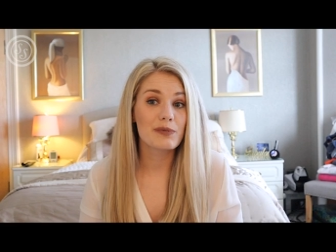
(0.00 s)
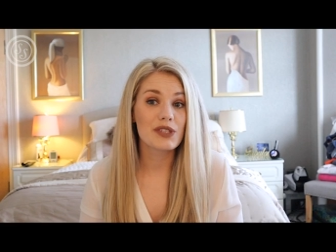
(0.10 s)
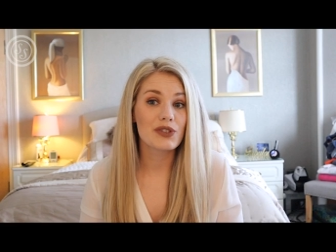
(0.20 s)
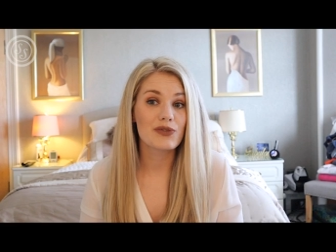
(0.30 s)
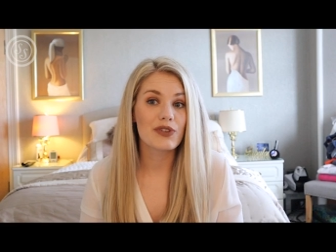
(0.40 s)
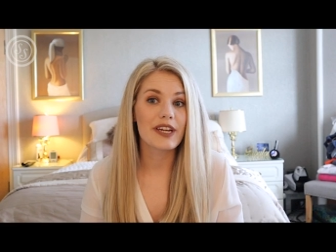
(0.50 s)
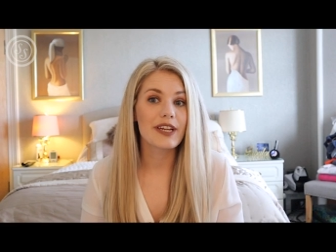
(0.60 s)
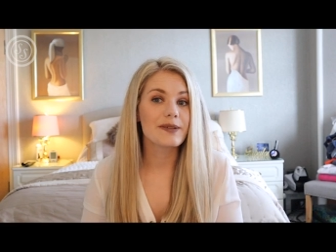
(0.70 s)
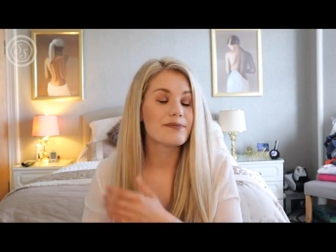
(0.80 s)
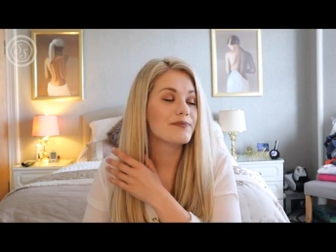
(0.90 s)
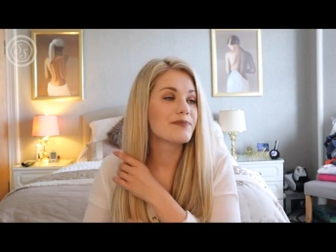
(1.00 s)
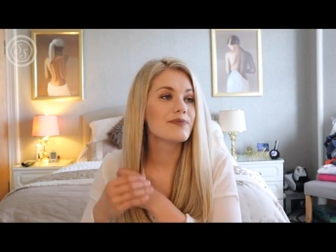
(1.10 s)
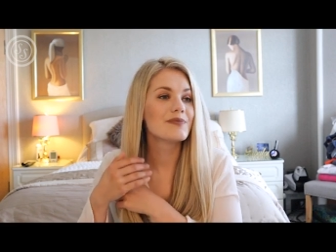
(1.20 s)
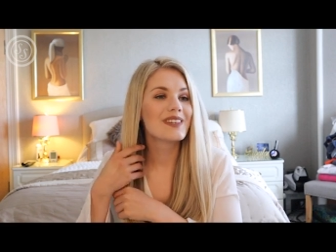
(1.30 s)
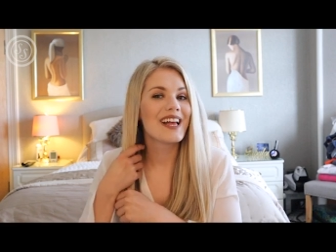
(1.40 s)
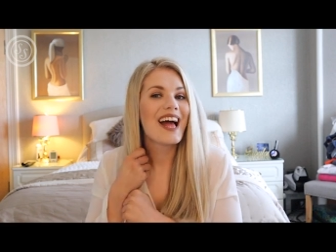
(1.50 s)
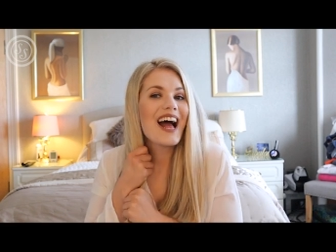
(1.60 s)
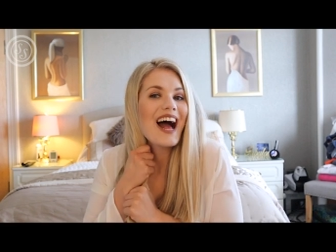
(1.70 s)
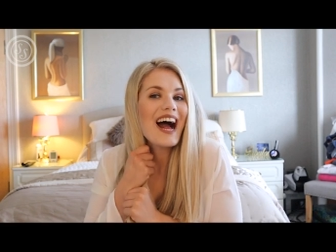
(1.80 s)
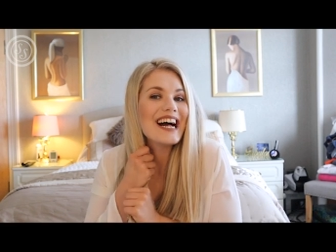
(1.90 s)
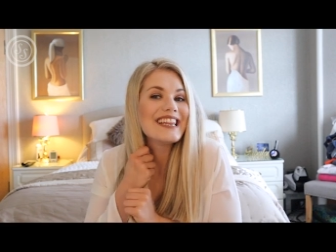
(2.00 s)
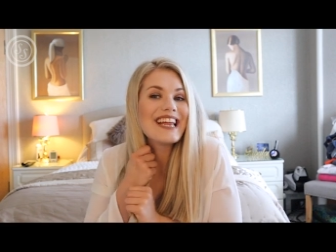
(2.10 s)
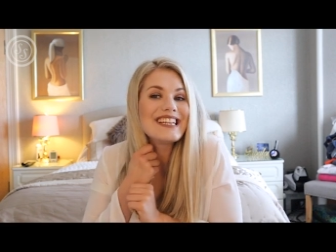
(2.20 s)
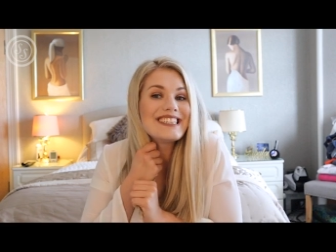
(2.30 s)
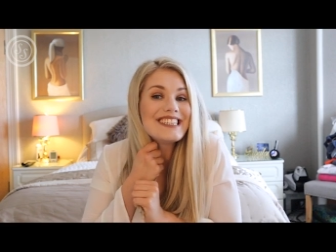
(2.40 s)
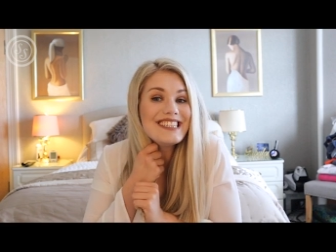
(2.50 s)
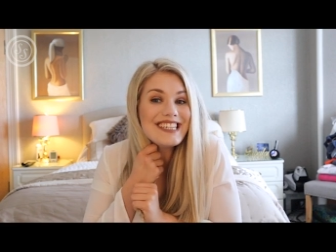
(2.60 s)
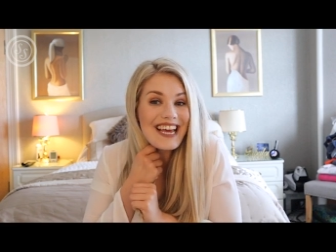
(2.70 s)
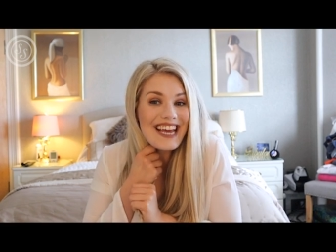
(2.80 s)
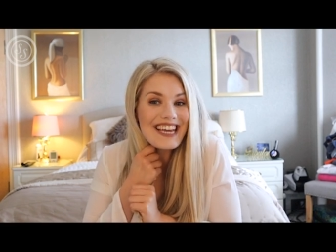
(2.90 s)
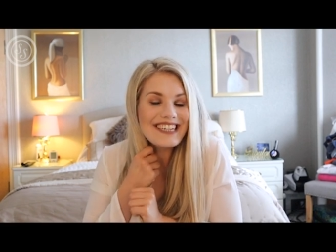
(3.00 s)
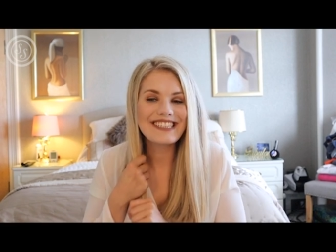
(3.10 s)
Much on Friday. And then today,